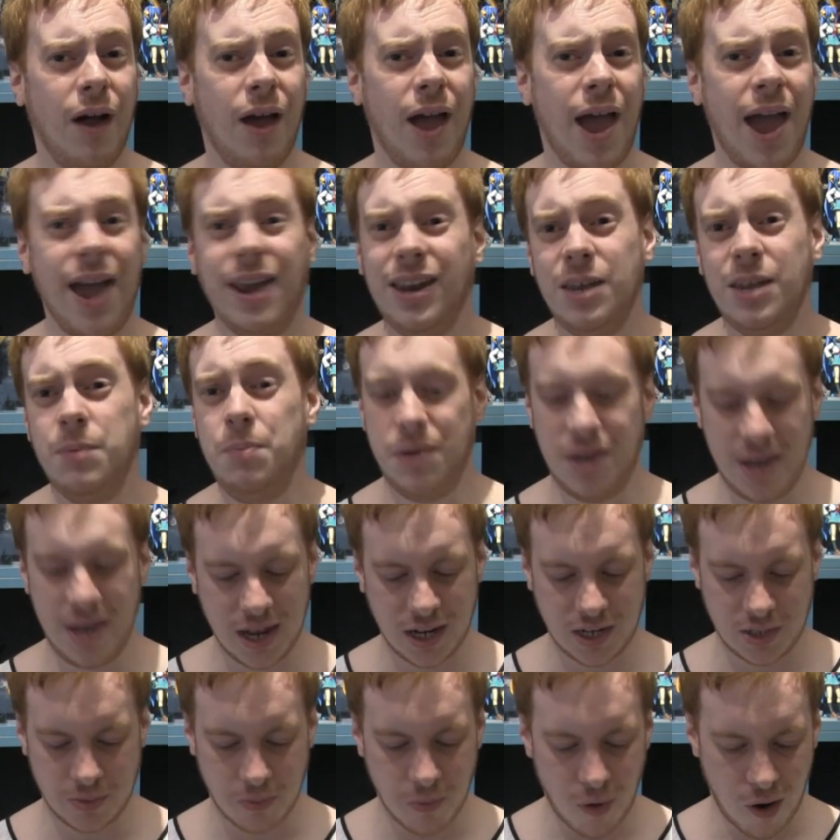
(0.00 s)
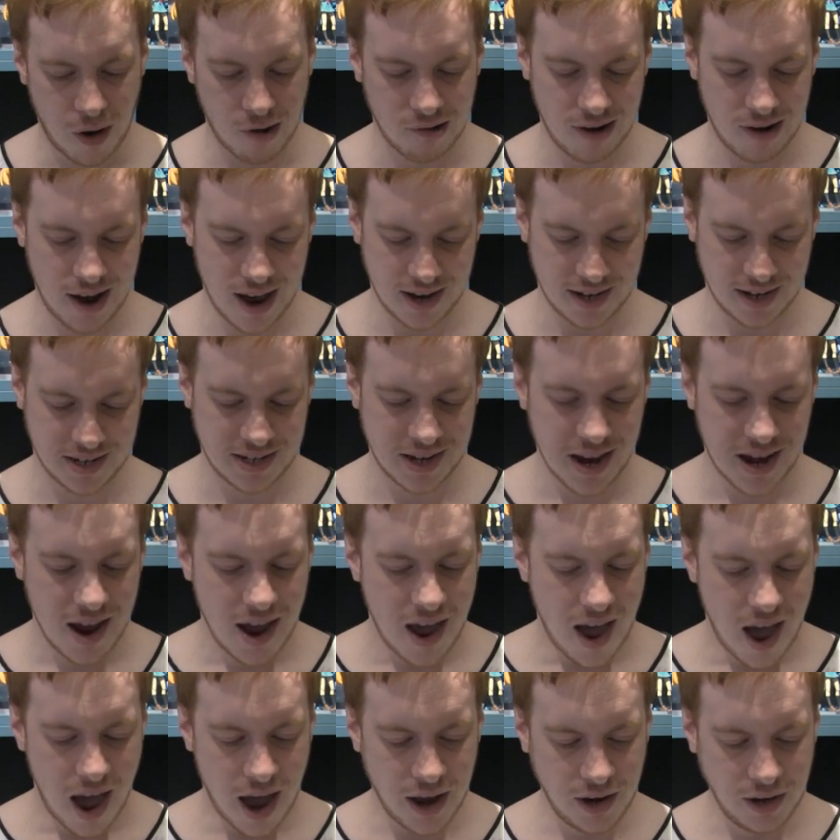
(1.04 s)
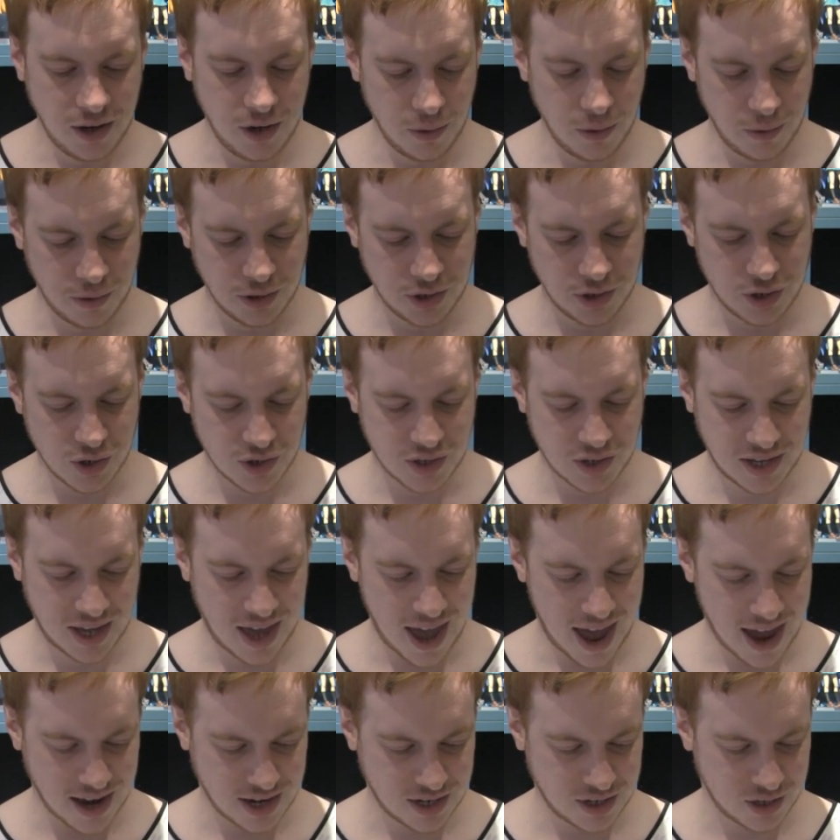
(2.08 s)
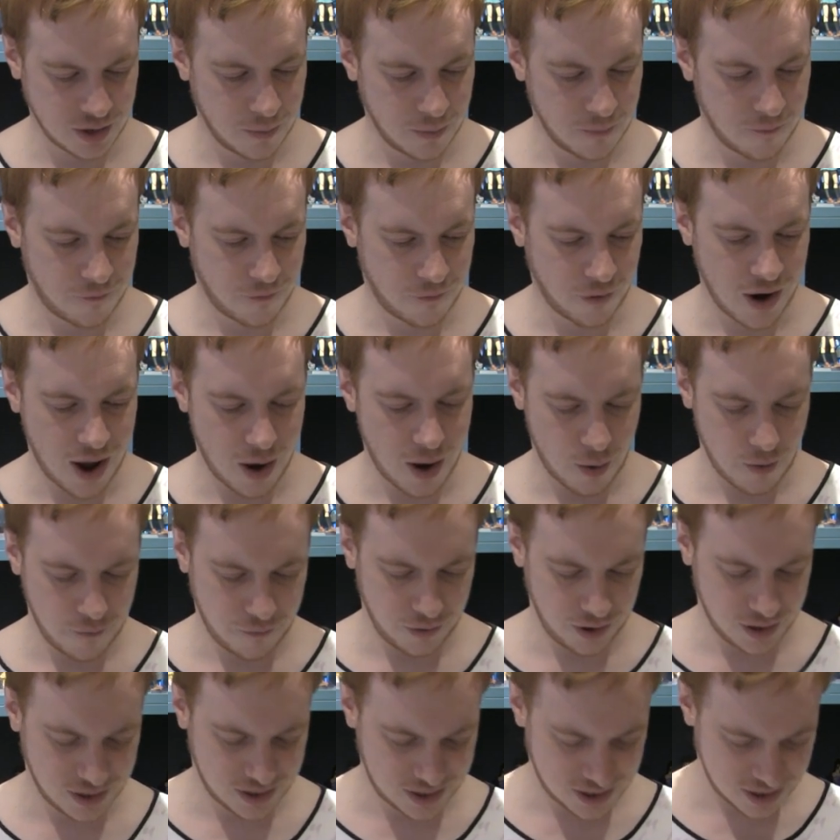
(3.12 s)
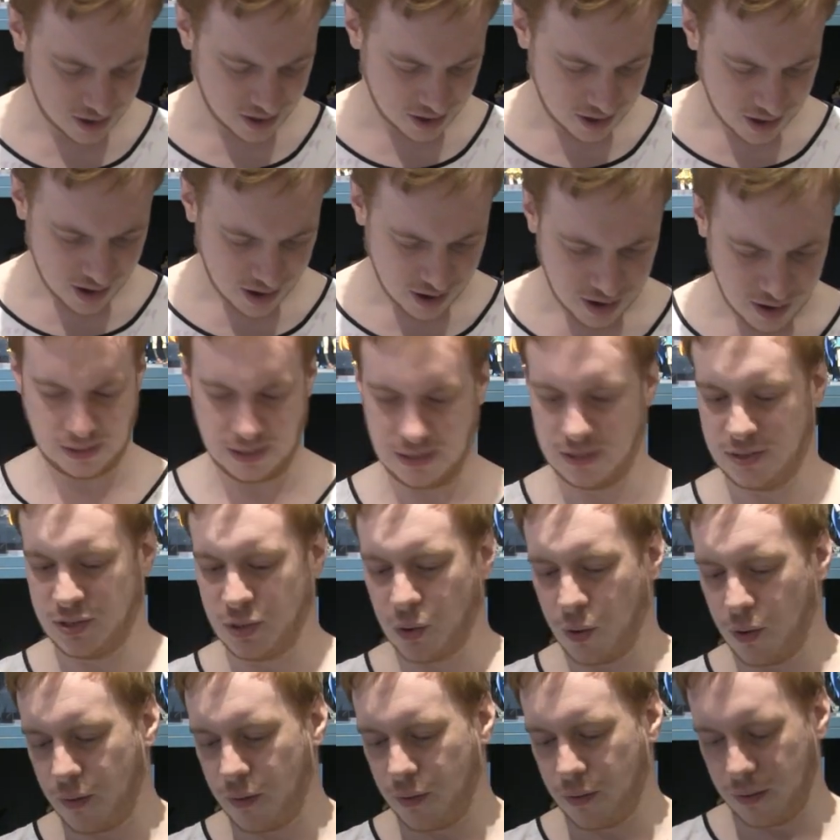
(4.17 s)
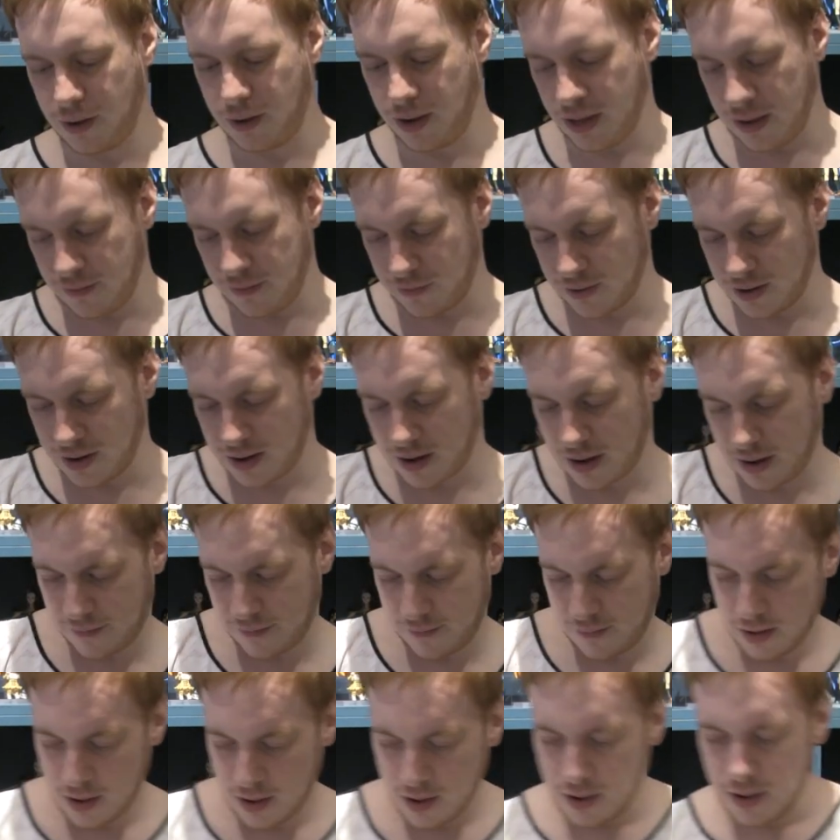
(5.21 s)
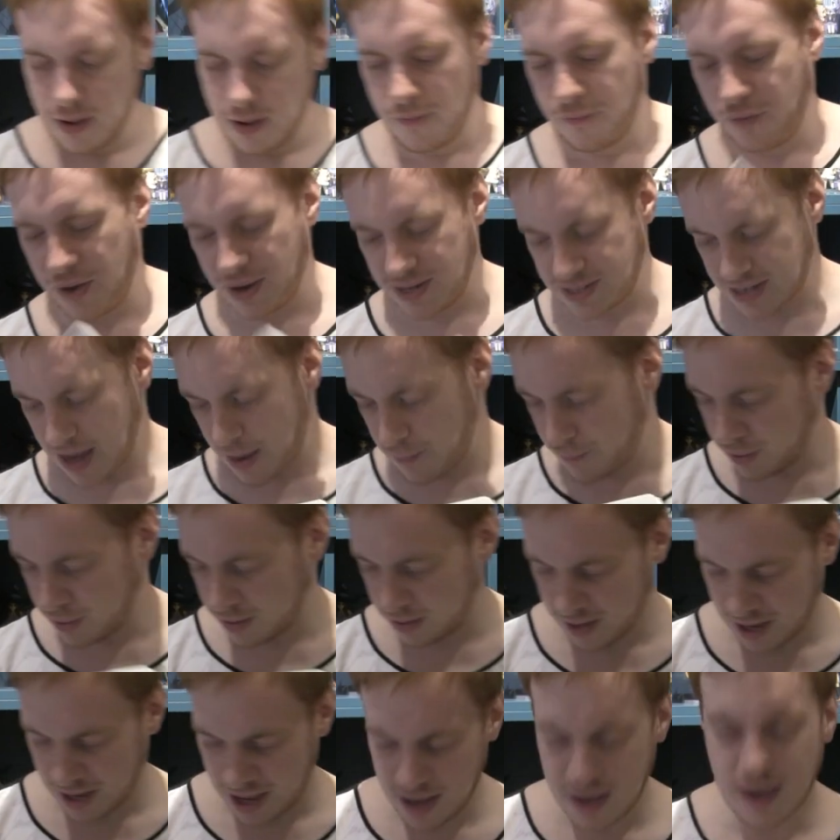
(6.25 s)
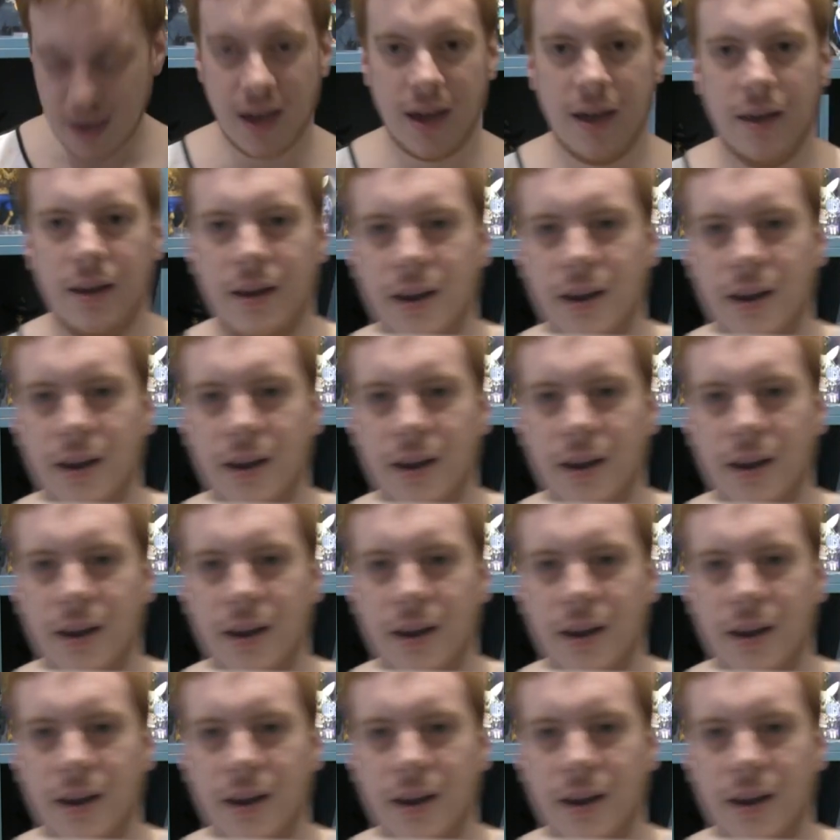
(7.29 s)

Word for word: any page more or less, and you can just get some fun out of it. So even, for example, here,